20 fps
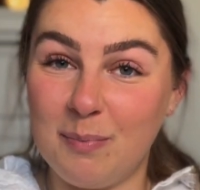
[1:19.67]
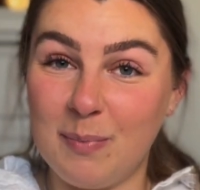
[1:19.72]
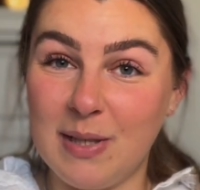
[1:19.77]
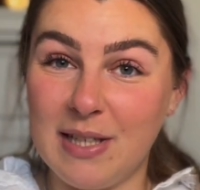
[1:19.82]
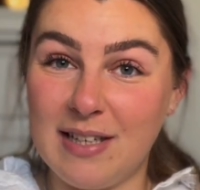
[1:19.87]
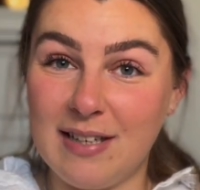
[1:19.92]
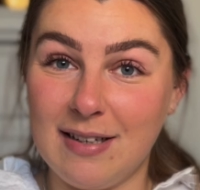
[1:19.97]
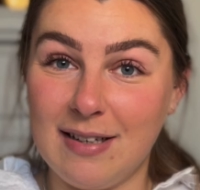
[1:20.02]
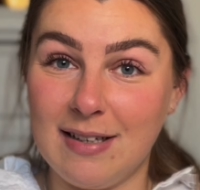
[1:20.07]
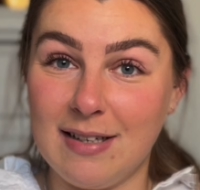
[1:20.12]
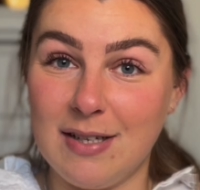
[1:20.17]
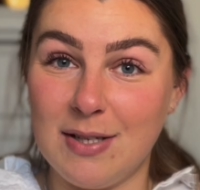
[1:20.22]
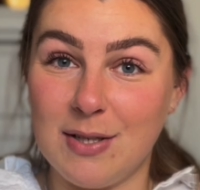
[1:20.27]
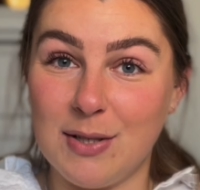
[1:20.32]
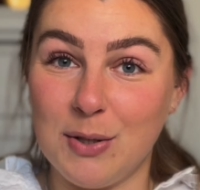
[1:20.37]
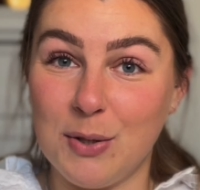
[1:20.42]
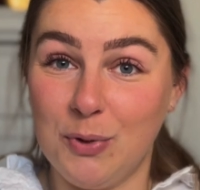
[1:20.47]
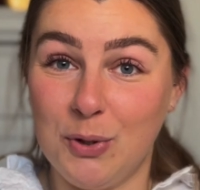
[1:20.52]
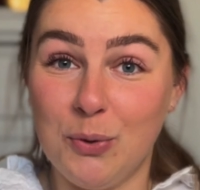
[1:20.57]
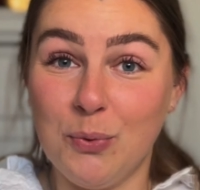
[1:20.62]

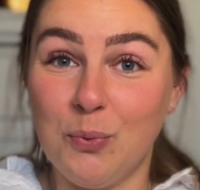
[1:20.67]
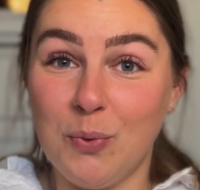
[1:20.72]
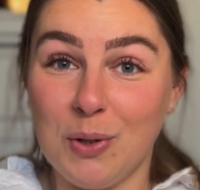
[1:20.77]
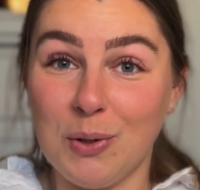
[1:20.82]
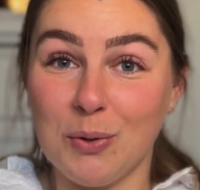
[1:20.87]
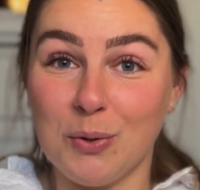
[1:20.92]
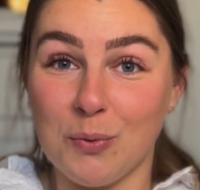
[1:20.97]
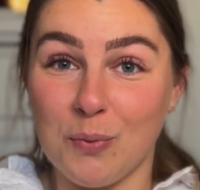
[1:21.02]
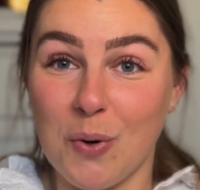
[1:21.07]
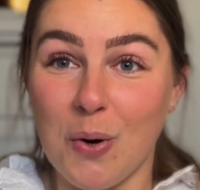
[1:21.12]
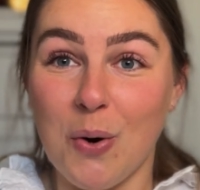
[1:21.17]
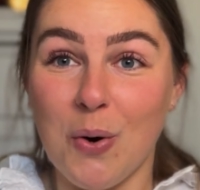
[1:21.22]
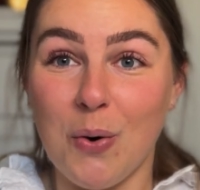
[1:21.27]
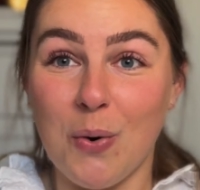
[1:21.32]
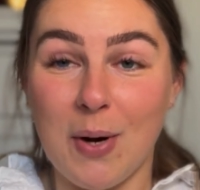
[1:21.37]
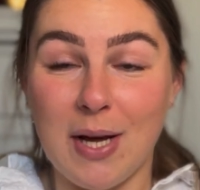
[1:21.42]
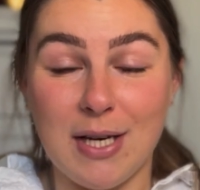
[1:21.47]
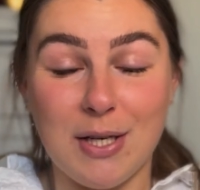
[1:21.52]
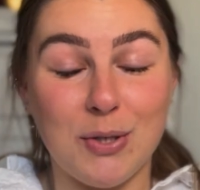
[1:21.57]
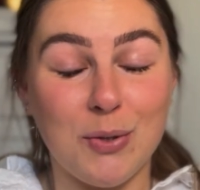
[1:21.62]
because you will grow
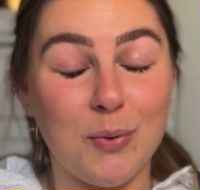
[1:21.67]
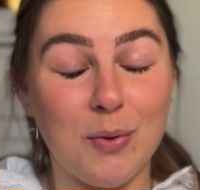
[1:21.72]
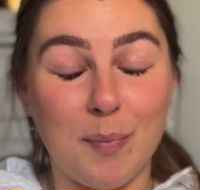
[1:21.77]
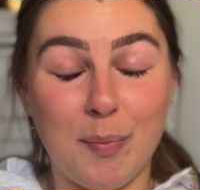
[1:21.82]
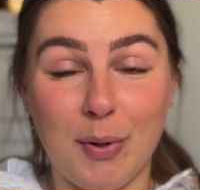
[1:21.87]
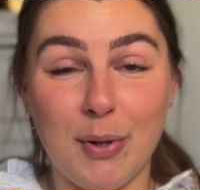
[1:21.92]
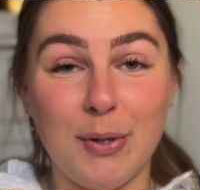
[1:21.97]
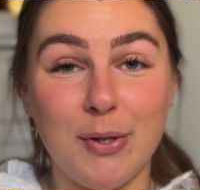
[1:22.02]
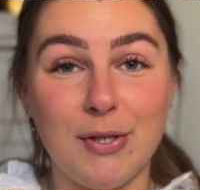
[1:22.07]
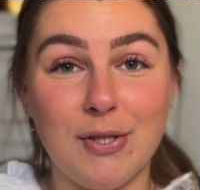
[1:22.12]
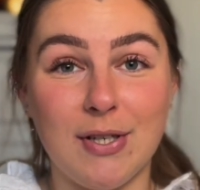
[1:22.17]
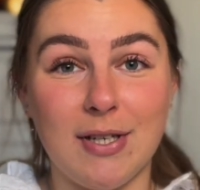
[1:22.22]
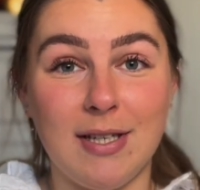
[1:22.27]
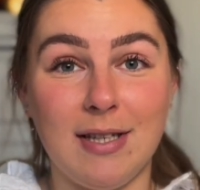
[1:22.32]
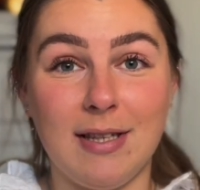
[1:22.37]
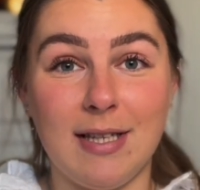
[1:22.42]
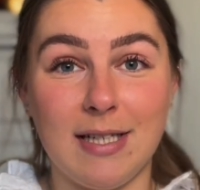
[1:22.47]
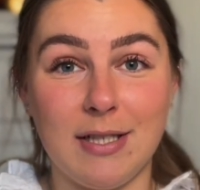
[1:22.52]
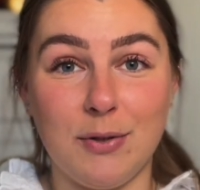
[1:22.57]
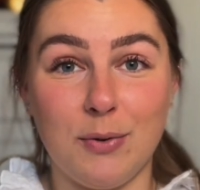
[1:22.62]
into a
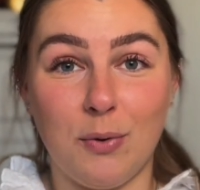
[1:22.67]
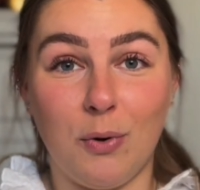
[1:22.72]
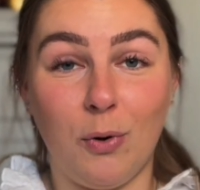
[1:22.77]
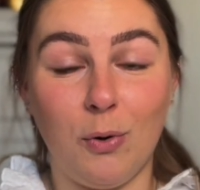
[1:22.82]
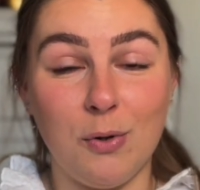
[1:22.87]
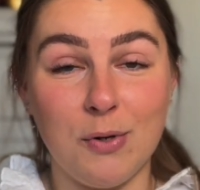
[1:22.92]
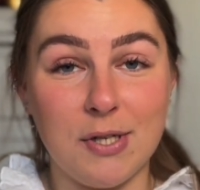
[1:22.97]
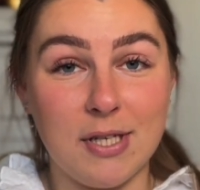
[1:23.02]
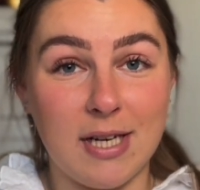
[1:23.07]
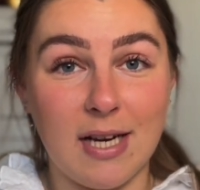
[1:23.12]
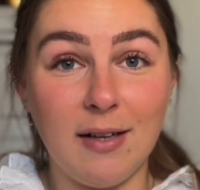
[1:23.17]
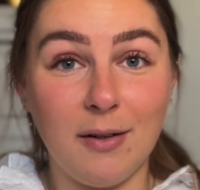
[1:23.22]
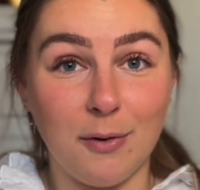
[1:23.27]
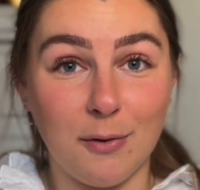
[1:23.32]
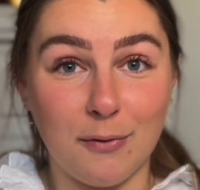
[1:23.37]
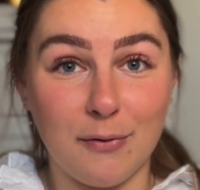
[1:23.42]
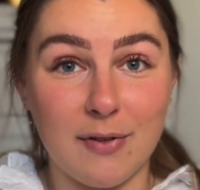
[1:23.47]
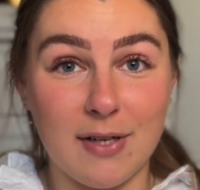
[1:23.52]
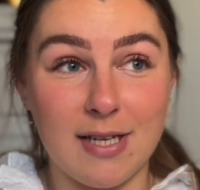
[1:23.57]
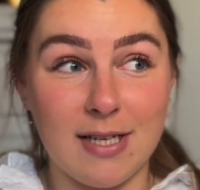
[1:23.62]
person that your old
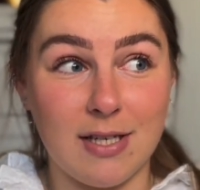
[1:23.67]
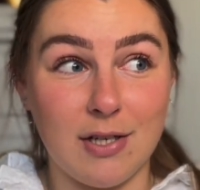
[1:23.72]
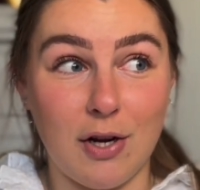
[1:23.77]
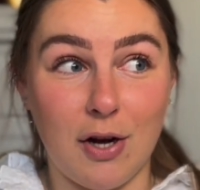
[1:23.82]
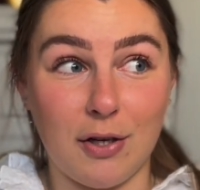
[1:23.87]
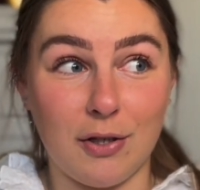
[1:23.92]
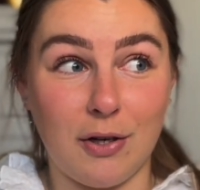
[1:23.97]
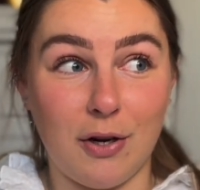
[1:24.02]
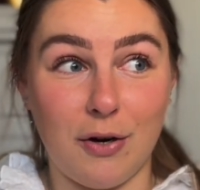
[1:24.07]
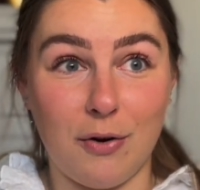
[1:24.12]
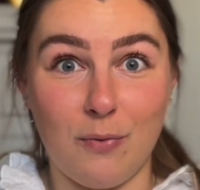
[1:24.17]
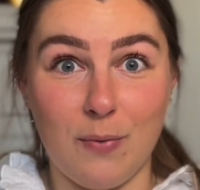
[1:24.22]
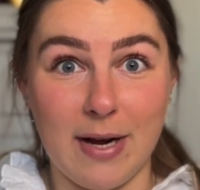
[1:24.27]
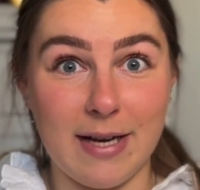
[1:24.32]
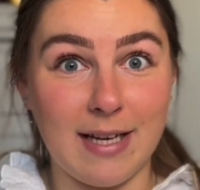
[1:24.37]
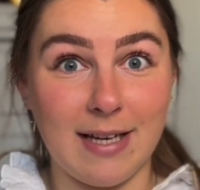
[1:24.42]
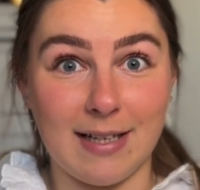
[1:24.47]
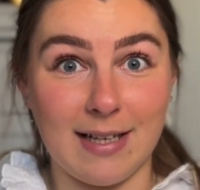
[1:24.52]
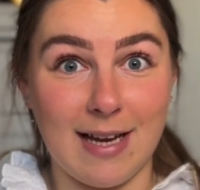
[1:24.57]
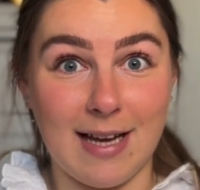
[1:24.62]
self is not going to
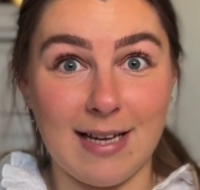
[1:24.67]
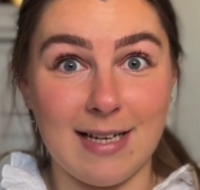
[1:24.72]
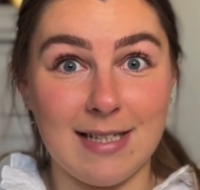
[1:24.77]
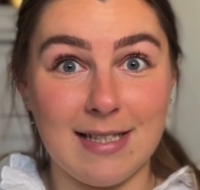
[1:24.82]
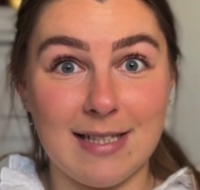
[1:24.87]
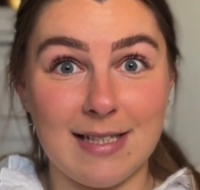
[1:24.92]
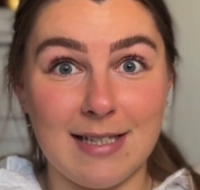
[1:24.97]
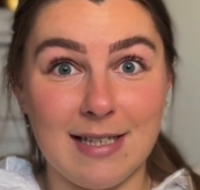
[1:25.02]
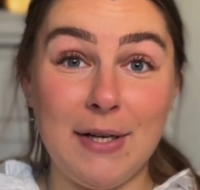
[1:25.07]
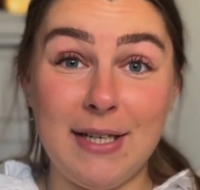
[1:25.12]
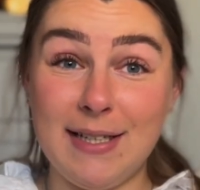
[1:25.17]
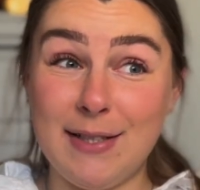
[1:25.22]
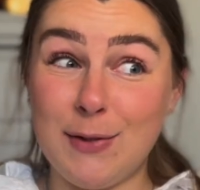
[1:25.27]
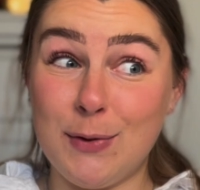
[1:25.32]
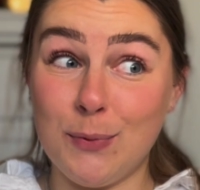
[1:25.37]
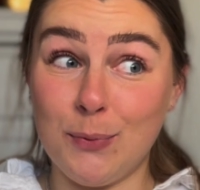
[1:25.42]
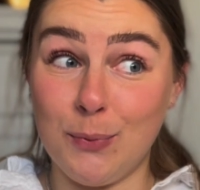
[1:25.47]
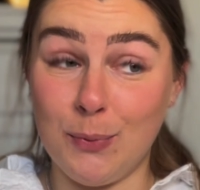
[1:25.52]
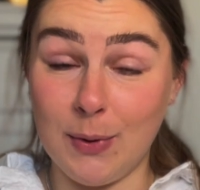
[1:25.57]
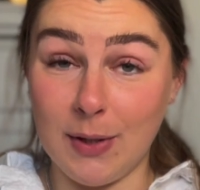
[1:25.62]
recognize. But
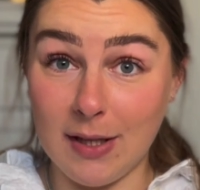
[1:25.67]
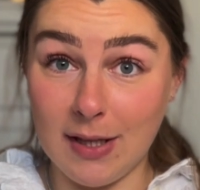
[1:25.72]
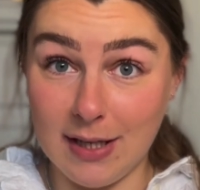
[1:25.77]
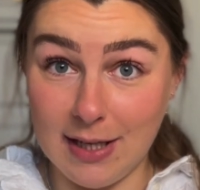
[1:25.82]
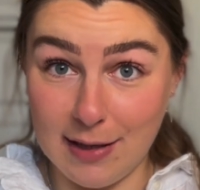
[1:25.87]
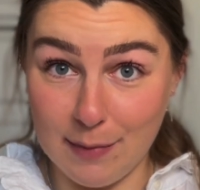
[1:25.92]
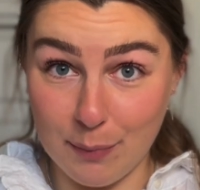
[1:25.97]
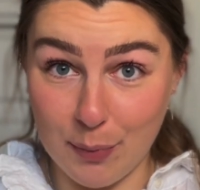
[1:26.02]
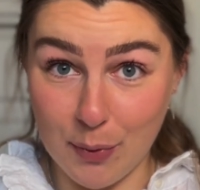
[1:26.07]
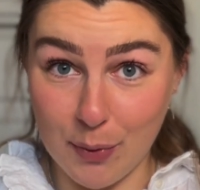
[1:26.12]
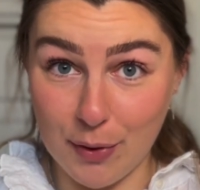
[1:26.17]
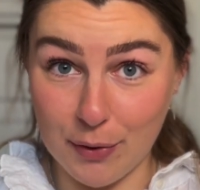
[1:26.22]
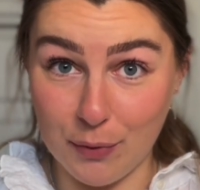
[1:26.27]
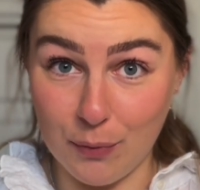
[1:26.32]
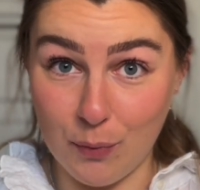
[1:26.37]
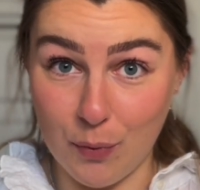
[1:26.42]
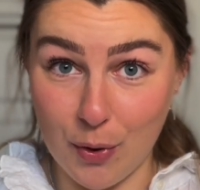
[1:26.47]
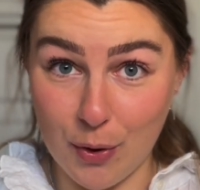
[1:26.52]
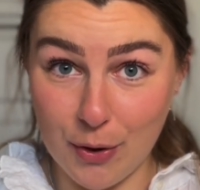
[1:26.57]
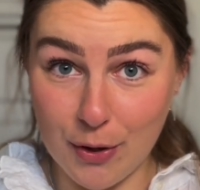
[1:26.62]
it's really
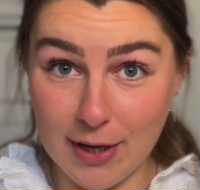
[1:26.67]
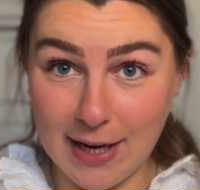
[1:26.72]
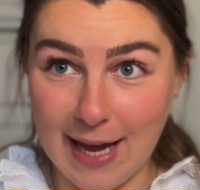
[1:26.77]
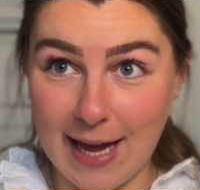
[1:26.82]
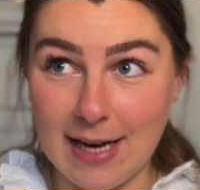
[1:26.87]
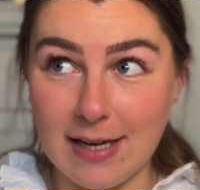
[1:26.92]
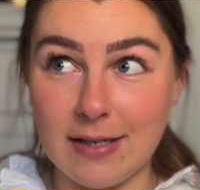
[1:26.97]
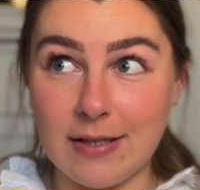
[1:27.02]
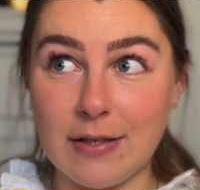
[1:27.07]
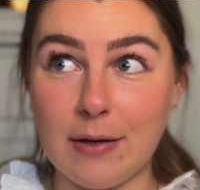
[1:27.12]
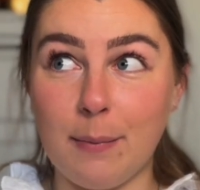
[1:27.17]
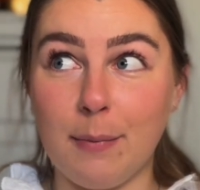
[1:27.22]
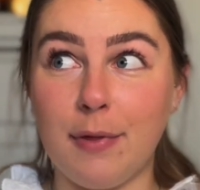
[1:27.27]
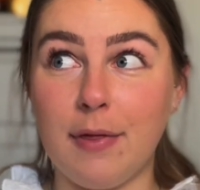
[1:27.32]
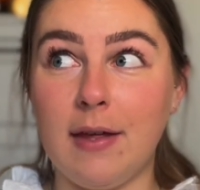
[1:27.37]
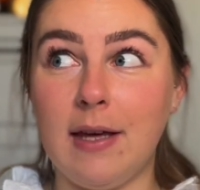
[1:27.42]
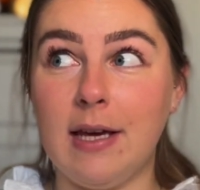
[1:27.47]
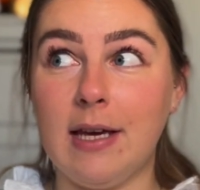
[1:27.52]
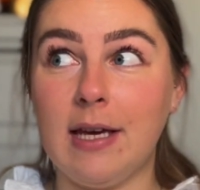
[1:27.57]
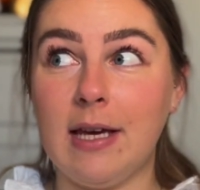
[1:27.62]
important work and
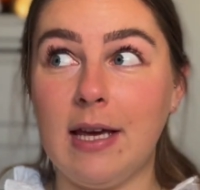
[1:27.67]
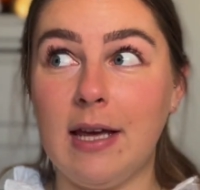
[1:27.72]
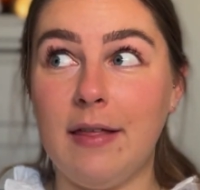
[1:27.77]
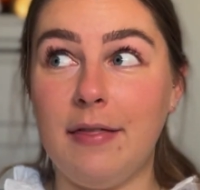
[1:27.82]
something